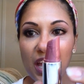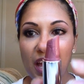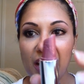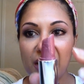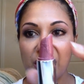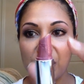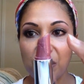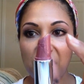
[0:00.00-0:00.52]

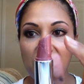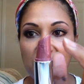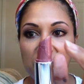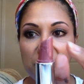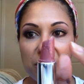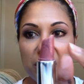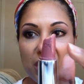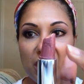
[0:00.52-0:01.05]
And so when I
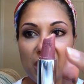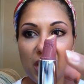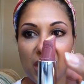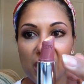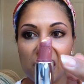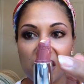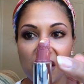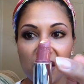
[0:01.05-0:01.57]
use it, it
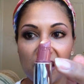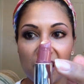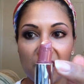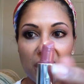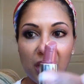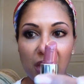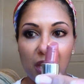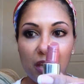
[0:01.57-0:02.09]
gets all
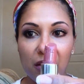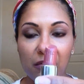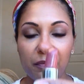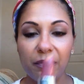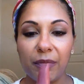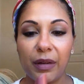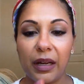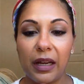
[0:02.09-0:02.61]
yucky.
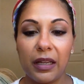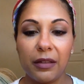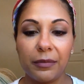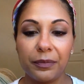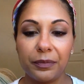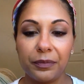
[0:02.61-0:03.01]
But